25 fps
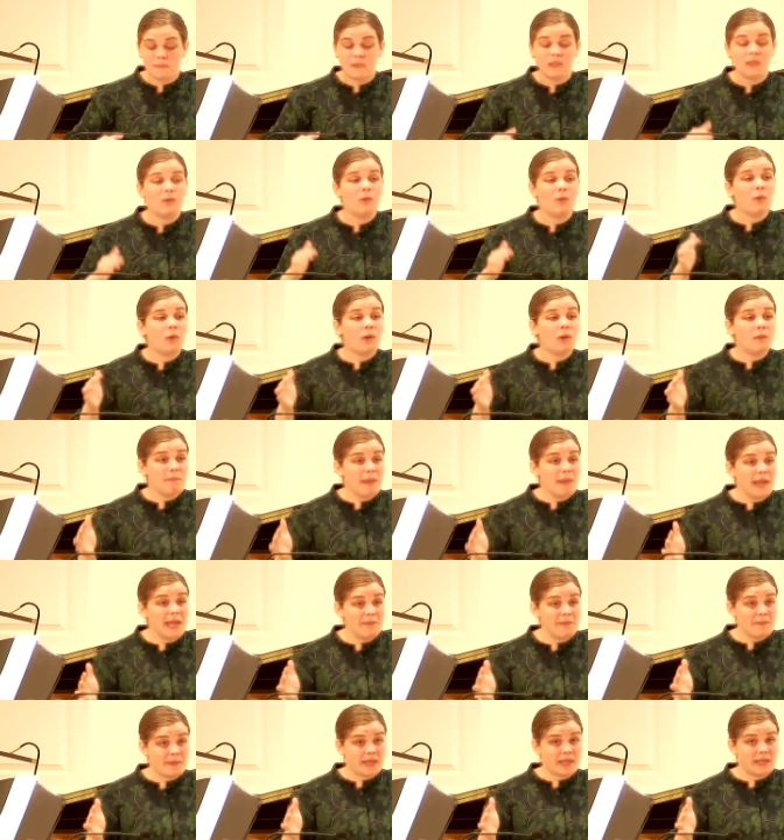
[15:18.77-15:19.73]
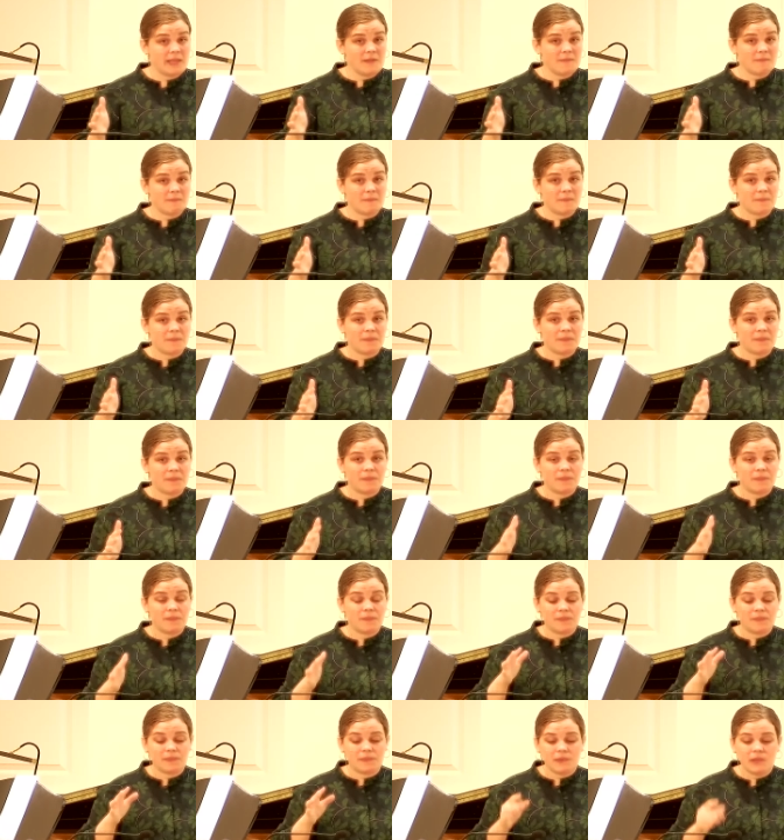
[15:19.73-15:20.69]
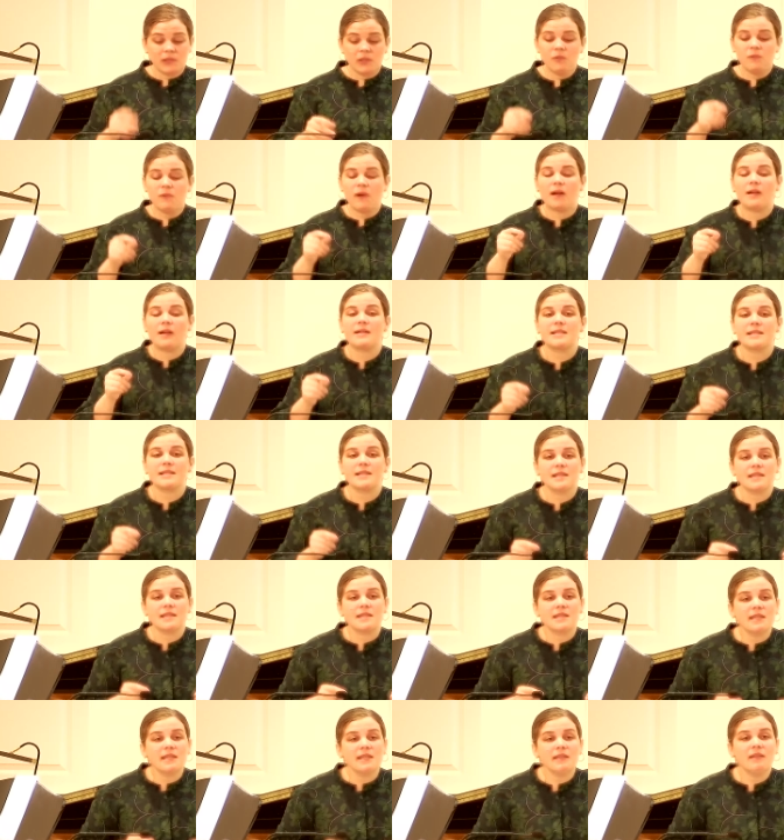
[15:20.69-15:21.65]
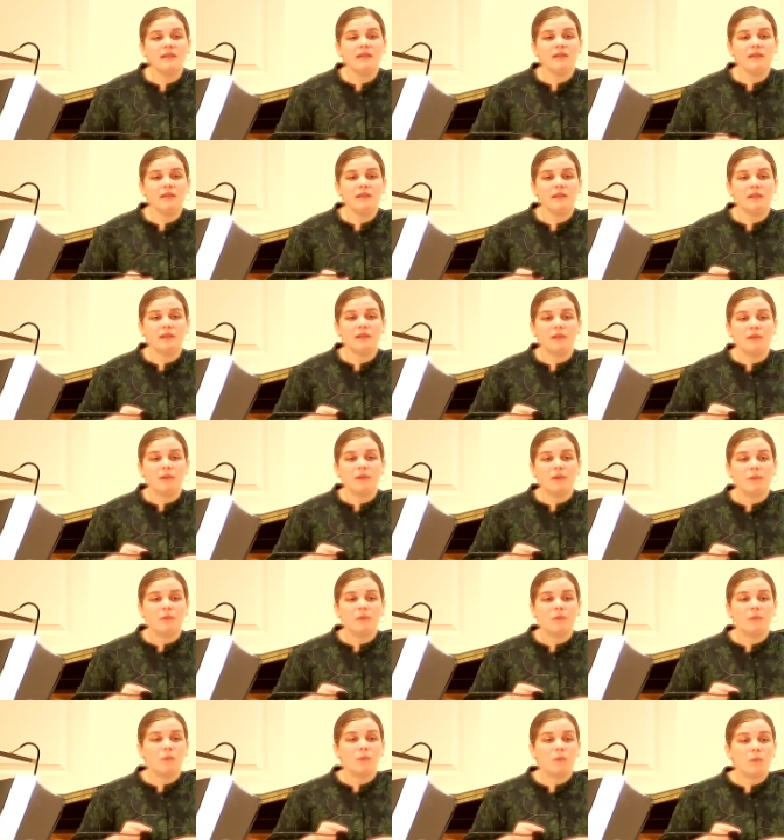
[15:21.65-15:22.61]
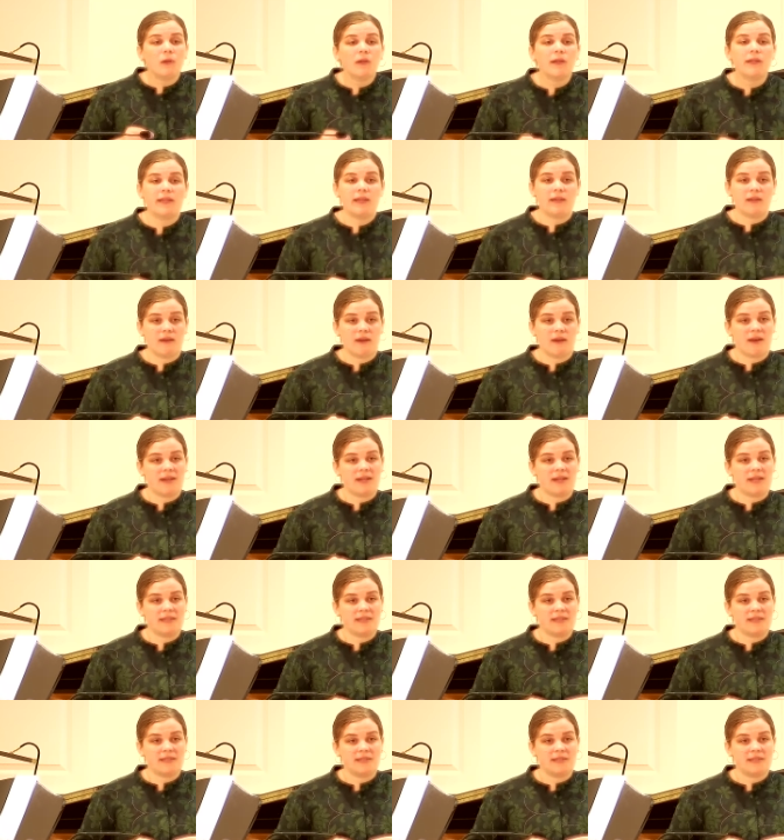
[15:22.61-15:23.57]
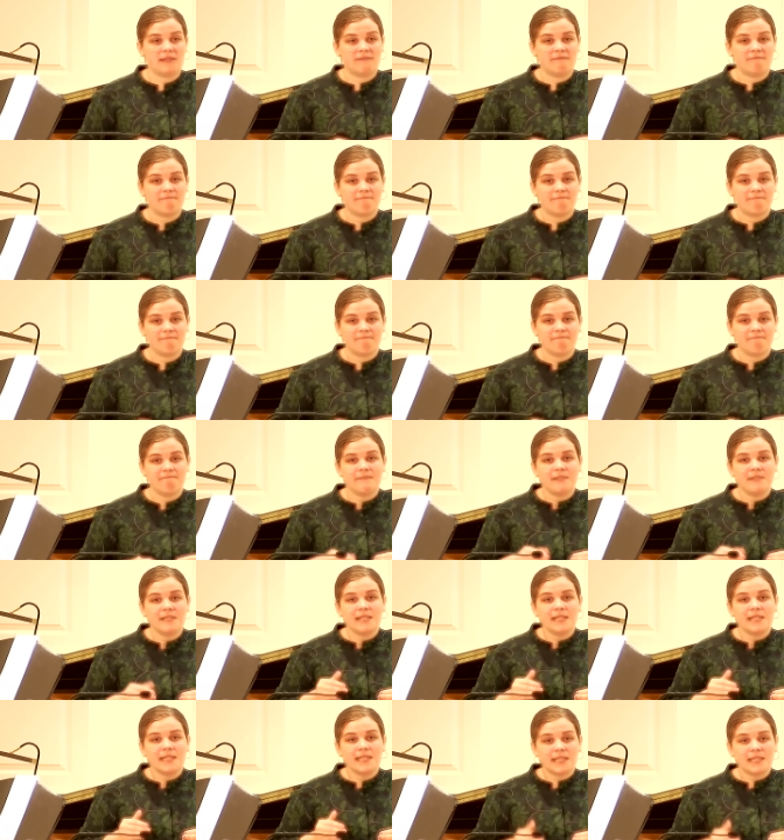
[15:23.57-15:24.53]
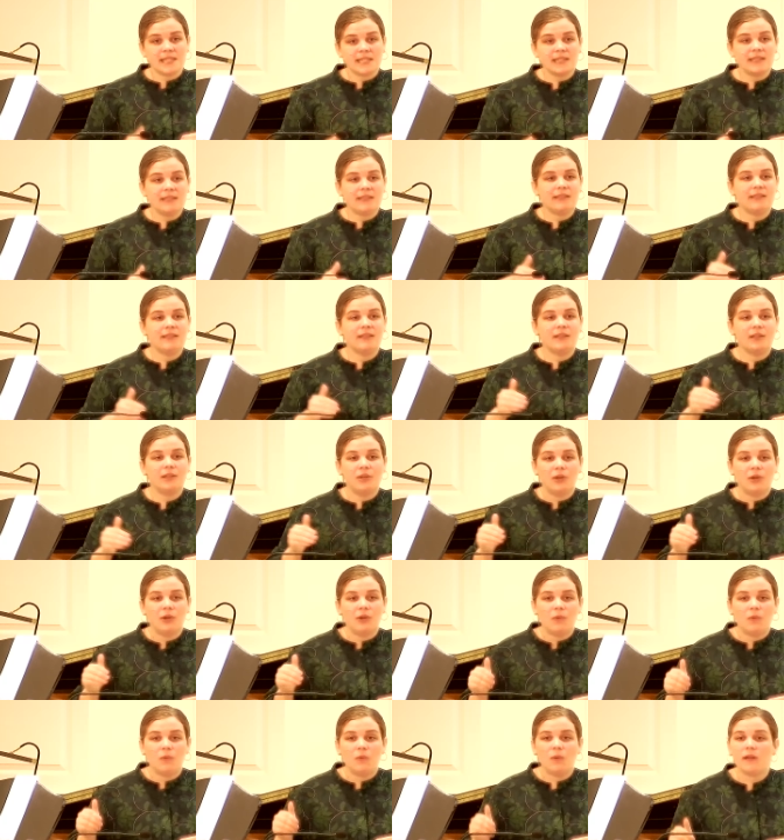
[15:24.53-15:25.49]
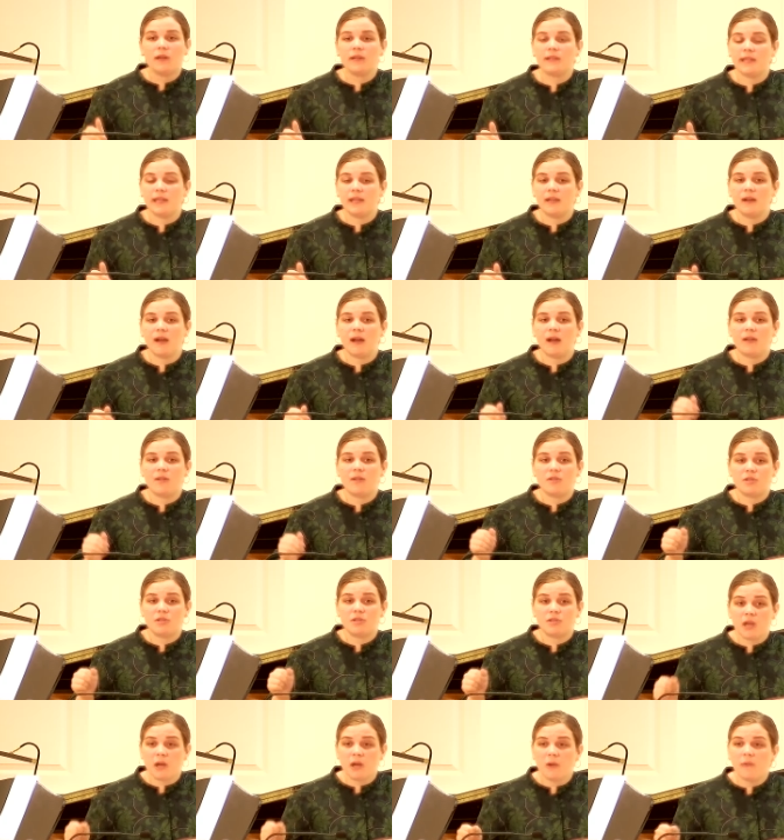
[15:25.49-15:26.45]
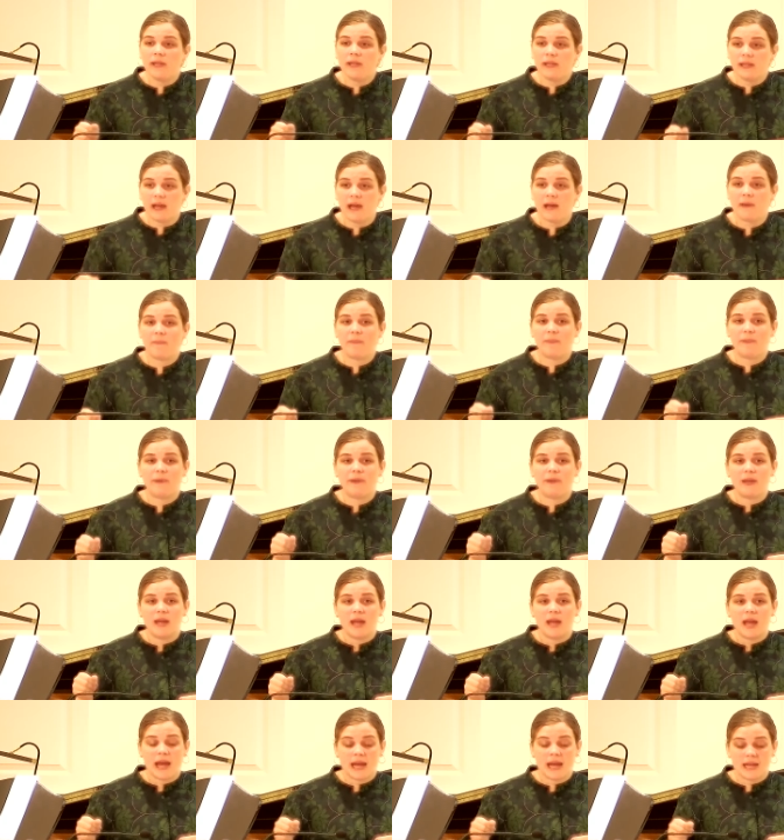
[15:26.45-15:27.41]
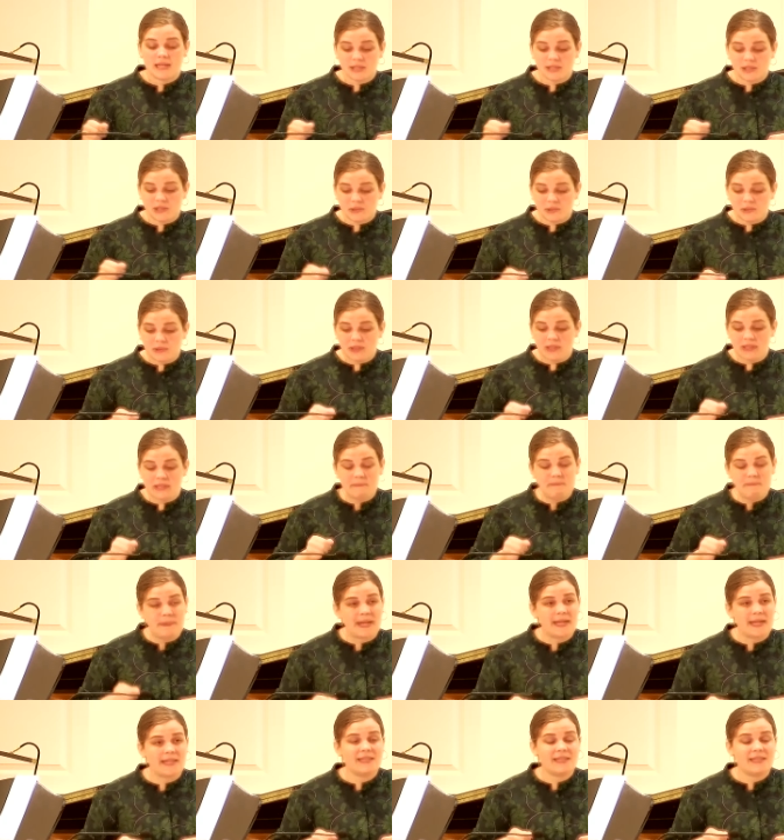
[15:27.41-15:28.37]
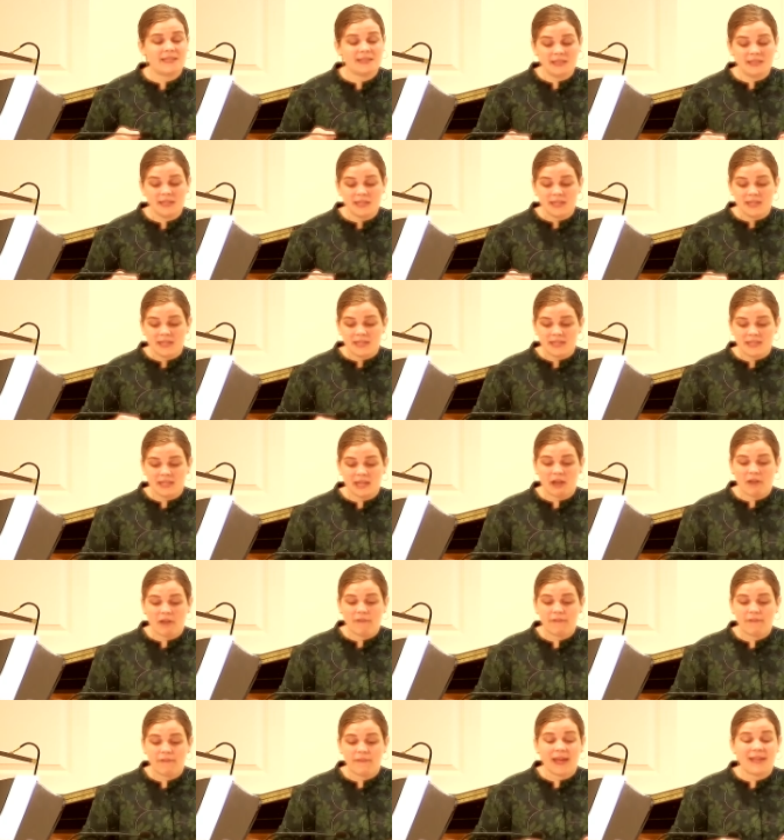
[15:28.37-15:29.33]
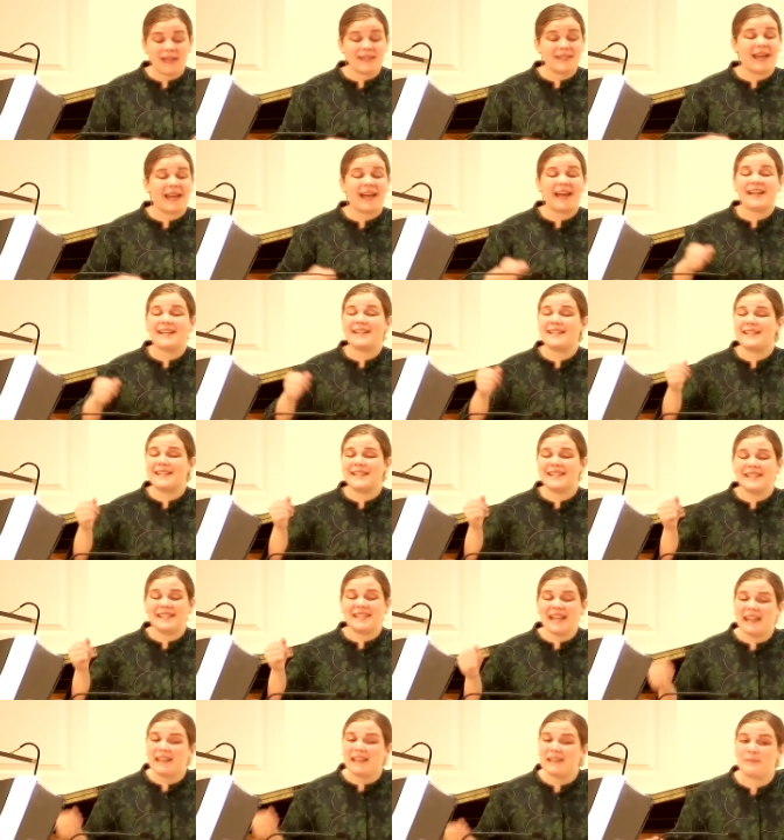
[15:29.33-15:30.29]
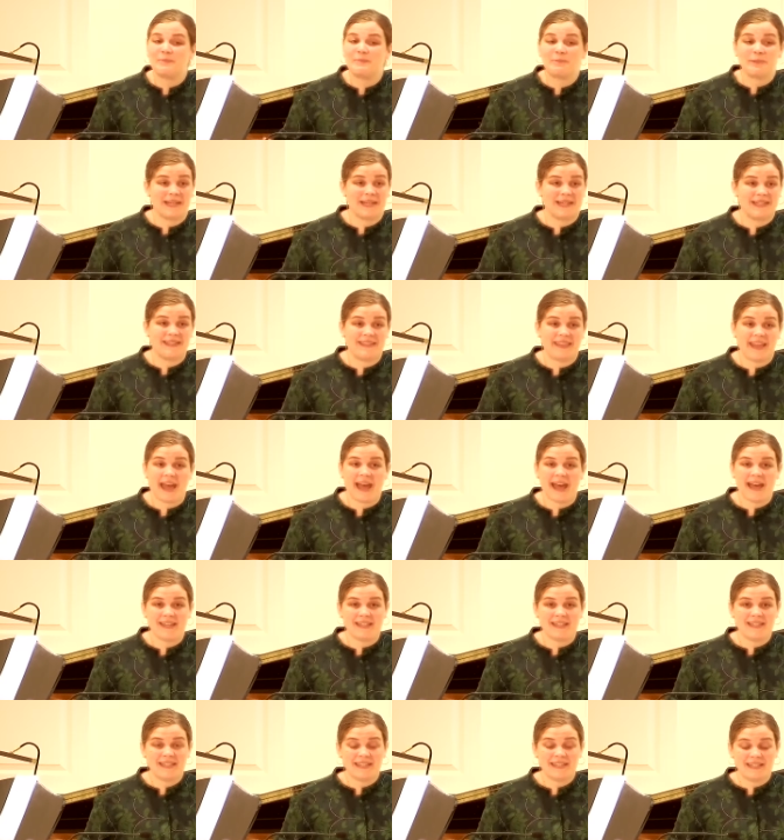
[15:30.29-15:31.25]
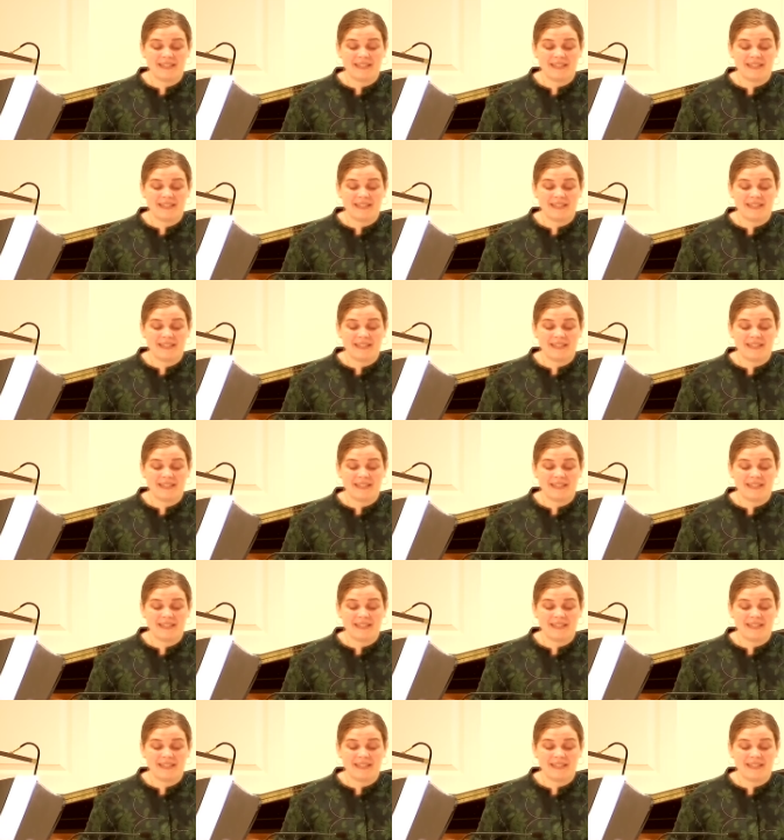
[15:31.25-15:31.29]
Or maybe you are still working on it, still working on showing up as your best self, and I celebrate that.